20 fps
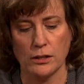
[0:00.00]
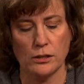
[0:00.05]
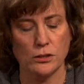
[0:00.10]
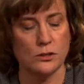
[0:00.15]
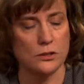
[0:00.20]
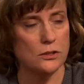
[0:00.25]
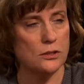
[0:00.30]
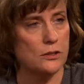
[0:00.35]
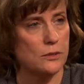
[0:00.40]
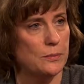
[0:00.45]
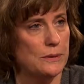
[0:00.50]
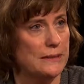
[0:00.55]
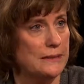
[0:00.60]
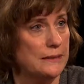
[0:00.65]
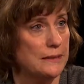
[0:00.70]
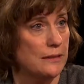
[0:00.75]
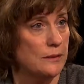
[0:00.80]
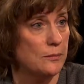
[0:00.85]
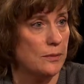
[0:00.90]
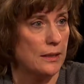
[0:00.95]
Should you be
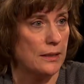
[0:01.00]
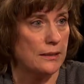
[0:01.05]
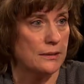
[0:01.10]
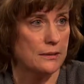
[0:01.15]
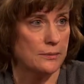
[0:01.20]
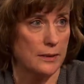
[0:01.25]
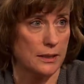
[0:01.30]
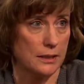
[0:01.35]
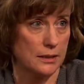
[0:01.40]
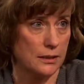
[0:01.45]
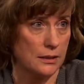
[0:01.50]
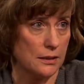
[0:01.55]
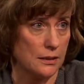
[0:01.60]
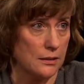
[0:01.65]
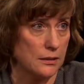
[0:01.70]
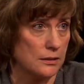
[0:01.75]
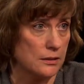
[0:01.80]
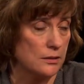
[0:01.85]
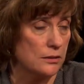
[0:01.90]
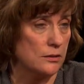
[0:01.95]
seen by a
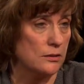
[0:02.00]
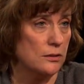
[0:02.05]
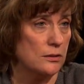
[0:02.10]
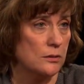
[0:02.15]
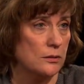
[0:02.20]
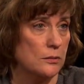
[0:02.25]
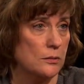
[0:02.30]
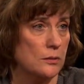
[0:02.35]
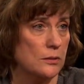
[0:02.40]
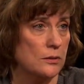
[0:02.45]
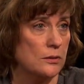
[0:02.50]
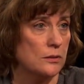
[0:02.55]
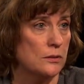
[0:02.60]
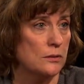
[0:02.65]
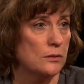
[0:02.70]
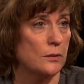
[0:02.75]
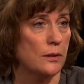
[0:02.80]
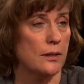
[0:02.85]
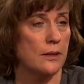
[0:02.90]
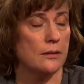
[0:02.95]
specialist who will
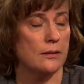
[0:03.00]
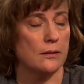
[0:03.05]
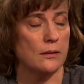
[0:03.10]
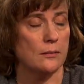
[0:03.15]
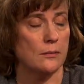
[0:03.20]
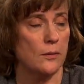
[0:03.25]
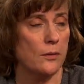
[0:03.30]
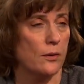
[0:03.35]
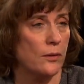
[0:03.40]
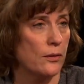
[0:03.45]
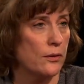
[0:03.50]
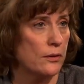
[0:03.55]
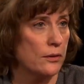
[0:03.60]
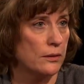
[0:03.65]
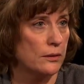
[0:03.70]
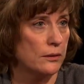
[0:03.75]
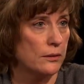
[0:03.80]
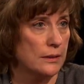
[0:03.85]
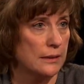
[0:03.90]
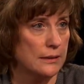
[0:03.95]
do a, a more
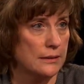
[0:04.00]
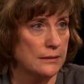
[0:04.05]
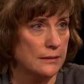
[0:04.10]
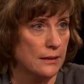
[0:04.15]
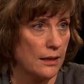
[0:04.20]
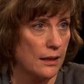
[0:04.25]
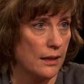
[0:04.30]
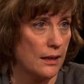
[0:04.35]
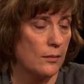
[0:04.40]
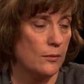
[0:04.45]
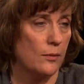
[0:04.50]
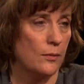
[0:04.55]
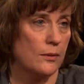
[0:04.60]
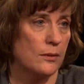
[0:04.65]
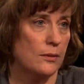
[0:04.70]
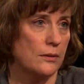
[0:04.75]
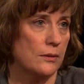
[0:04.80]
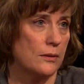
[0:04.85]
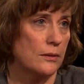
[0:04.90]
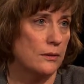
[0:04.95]
thorough exam,
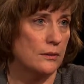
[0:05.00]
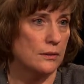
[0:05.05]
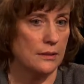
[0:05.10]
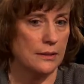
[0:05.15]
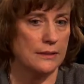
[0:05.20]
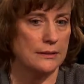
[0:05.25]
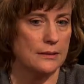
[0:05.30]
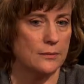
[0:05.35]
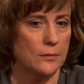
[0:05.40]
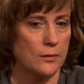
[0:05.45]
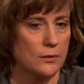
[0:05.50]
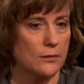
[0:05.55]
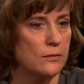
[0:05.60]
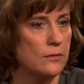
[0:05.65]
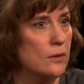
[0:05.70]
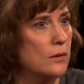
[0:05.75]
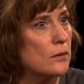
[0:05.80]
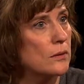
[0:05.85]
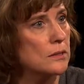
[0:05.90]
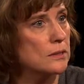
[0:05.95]
or, or at least a more
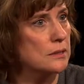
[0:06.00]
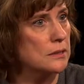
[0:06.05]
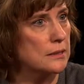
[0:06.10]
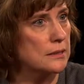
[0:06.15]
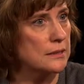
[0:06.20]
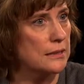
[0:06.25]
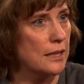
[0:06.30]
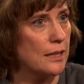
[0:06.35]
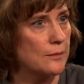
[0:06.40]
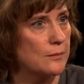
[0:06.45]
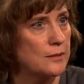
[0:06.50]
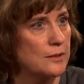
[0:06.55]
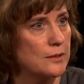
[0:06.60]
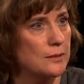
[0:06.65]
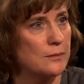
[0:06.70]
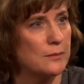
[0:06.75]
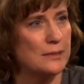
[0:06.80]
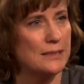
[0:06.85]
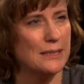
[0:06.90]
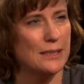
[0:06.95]
focused exam,
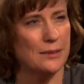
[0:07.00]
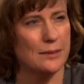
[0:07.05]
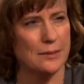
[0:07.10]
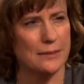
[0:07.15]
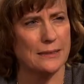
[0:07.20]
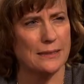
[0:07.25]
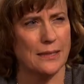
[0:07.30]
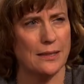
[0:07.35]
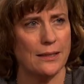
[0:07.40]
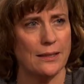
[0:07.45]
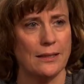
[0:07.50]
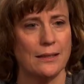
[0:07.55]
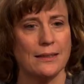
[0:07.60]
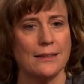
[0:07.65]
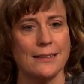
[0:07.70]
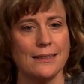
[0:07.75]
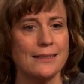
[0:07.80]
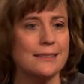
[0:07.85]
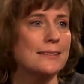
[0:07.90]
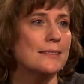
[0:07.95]
to really say,
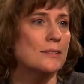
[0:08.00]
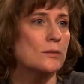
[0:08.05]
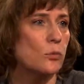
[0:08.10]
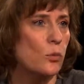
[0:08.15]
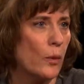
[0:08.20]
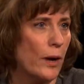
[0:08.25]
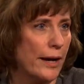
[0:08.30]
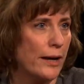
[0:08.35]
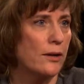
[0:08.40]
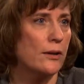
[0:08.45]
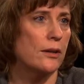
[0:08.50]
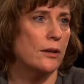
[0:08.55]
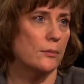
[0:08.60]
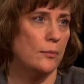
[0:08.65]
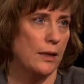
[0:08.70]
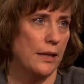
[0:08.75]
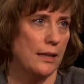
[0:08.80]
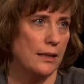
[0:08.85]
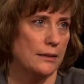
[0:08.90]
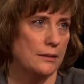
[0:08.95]
this is where your
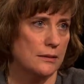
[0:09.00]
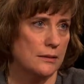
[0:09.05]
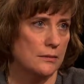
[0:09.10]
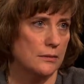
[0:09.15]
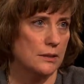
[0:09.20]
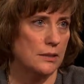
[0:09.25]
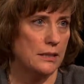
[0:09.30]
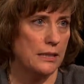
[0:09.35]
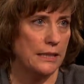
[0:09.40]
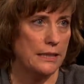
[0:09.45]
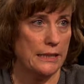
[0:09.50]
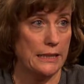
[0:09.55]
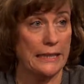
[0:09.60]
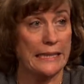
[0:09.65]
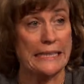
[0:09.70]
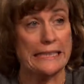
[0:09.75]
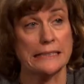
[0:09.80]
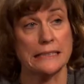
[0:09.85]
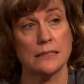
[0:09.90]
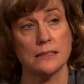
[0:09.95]
pain's originating,
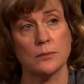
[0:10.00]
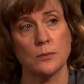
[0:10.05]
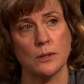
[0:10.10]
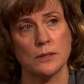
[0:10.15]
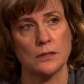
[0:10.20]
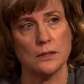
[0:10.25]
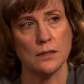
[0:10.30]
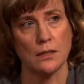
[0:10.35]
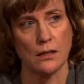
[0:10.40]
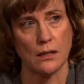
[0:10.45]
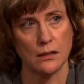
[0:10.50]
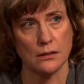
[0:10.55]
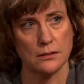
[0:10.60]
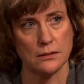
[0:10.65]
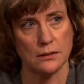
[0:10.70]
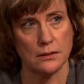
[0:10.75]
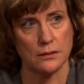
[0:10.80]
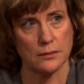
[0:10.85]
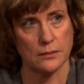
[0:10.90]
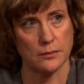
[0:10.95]
this is what's
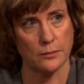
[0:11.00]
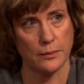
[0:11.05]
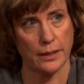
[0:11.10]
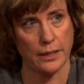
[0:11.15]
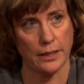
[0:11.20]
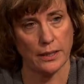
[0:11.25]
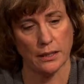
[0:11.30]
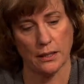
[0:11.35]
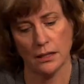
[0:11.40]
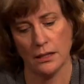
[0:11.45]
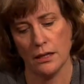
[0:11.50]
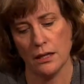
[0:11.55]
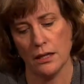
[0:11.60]
causing your pain.